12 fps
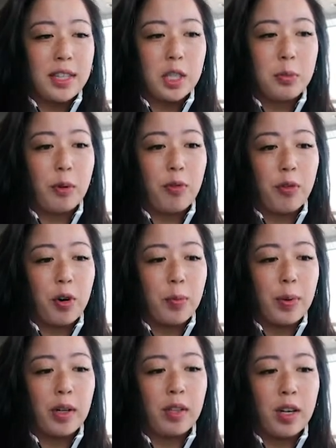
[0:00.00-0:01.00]
this before,
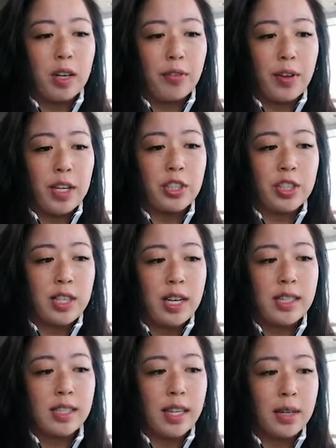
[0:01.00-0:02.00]
but a lot of Asian
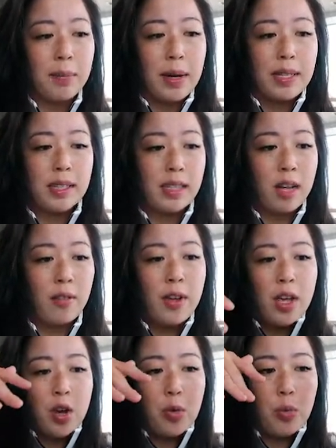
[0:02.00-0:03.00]
eyes like myself,
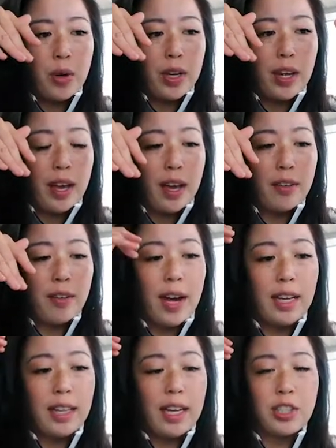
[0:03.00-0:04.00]
we have
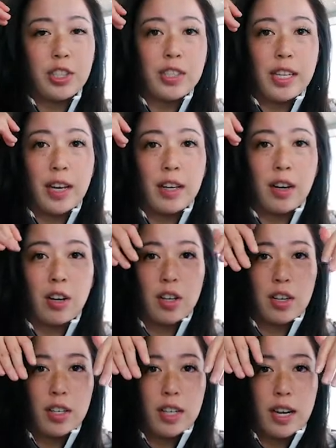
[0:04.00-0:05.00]
eyelashes that
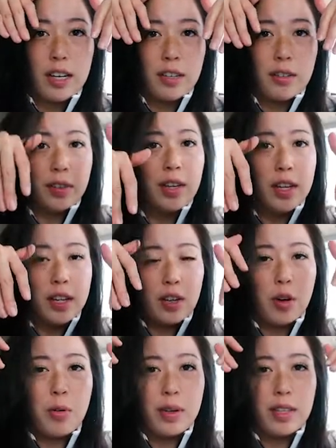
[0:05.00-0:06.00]
are kind of
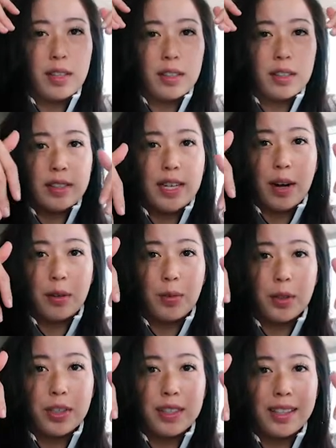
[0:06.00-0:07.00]
going
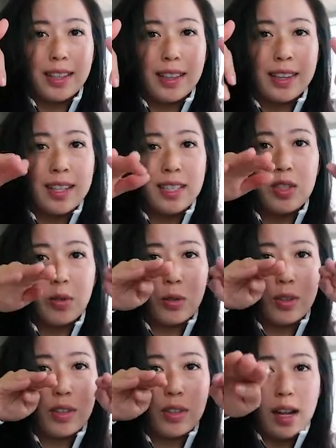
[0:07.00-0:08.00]
downwards like this
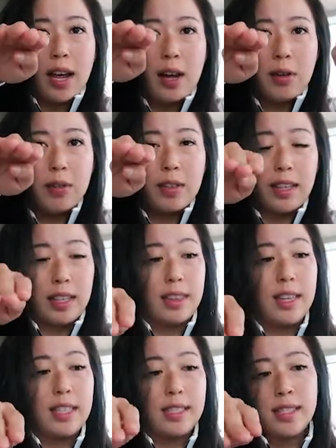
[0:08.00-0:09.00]
or out like
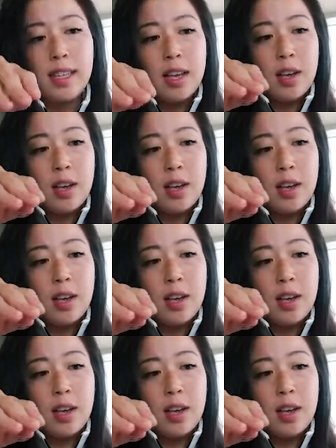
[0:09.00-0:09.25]
this,